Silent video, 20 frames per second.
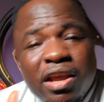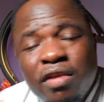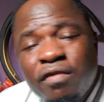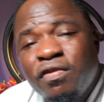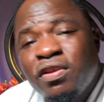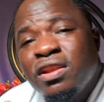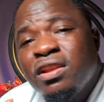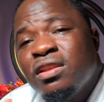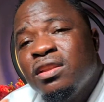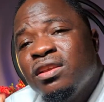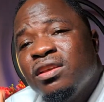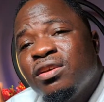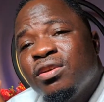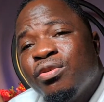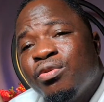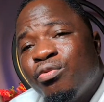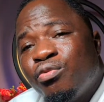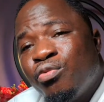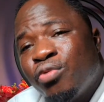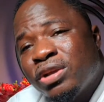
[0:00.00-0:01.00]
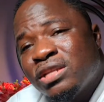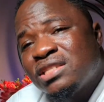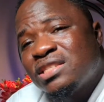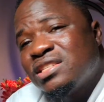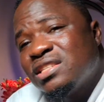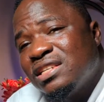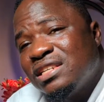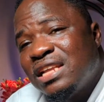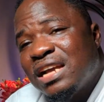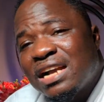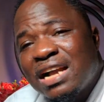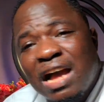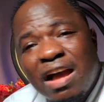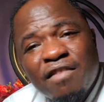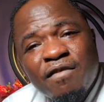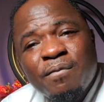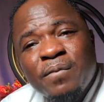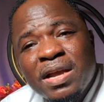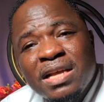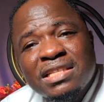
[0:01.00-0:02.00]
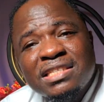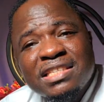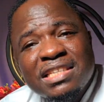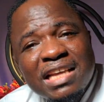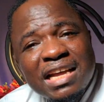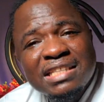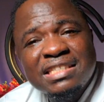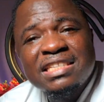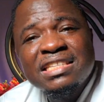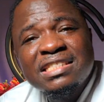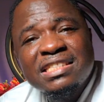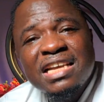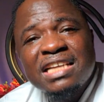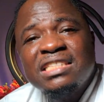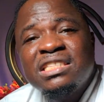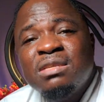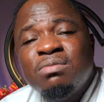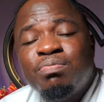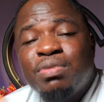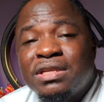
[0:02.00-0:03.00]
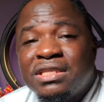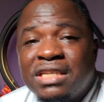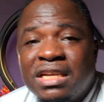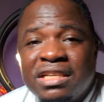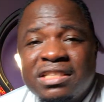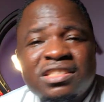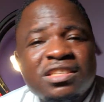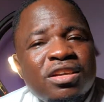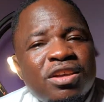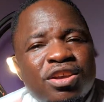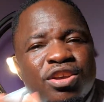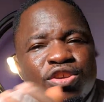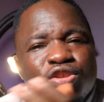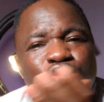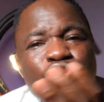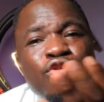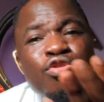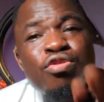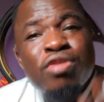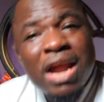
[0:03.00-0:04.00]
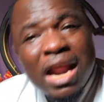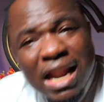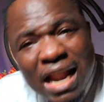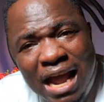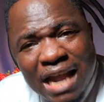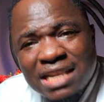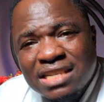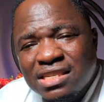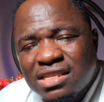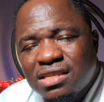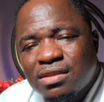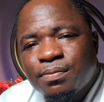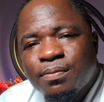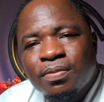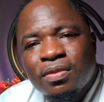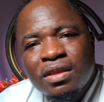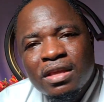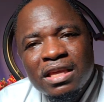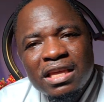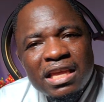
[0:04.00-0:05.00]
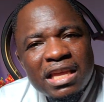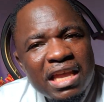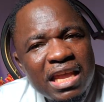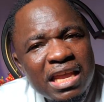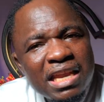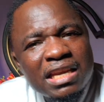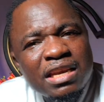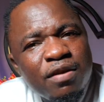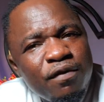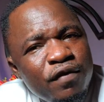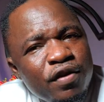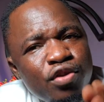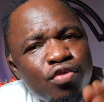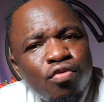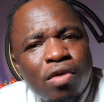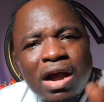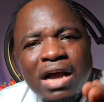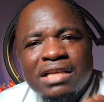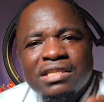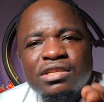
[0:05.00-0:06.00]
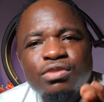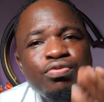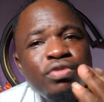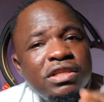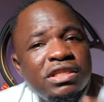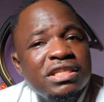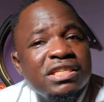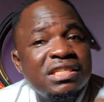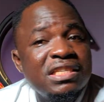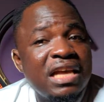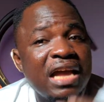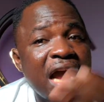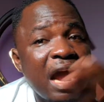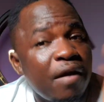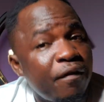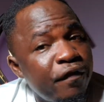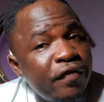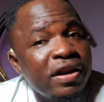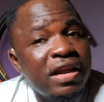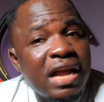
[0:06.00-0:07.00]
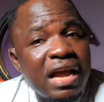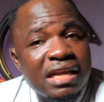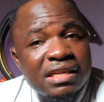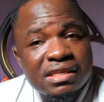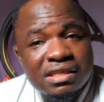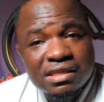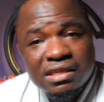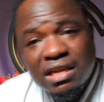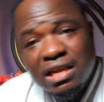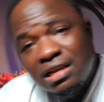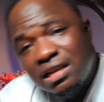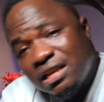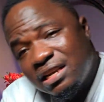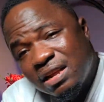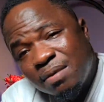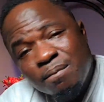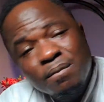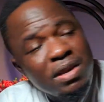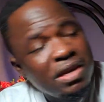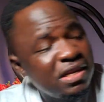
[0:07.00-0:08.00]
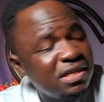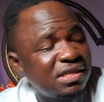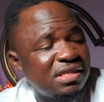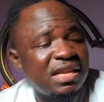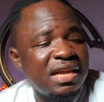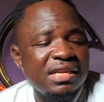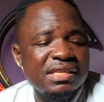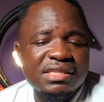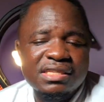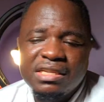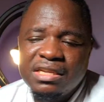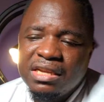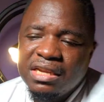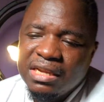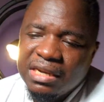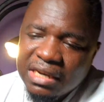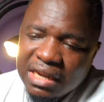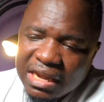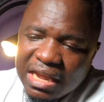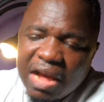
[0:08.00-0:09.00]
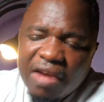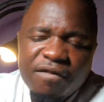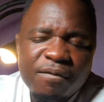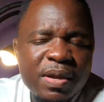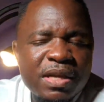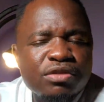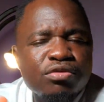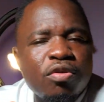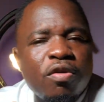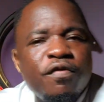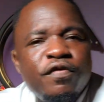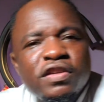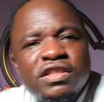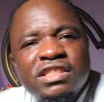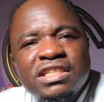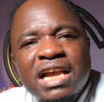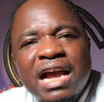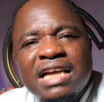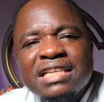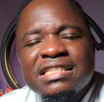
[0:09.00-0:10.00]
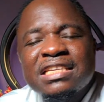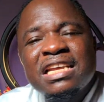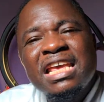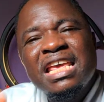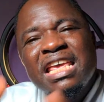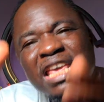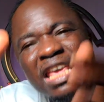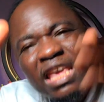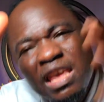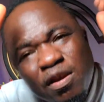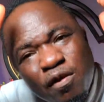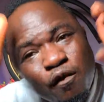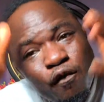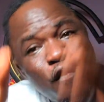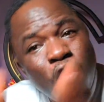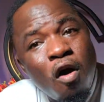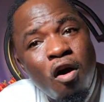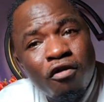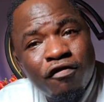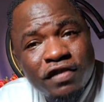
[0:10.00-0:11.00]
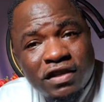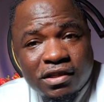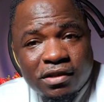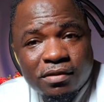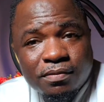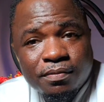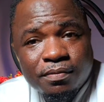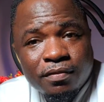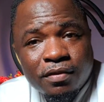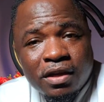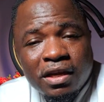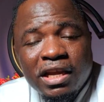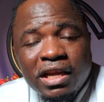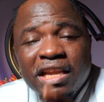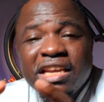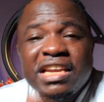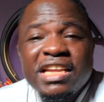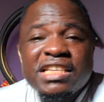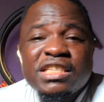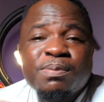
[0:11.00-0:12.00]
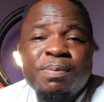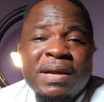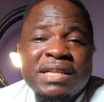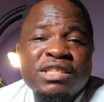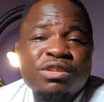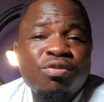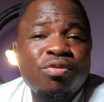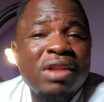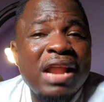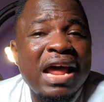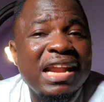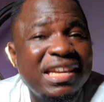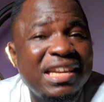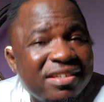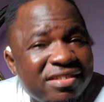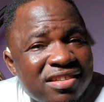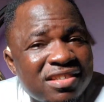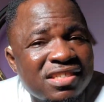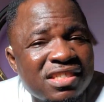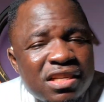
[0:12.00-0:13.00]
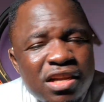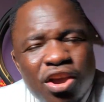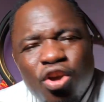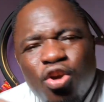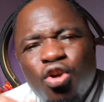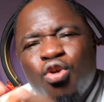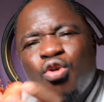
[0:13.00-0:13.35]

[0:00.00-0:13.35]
even with the government getting 13%, you realize individuals, which is the Africans, the ministers, the government officials involved in these particular deals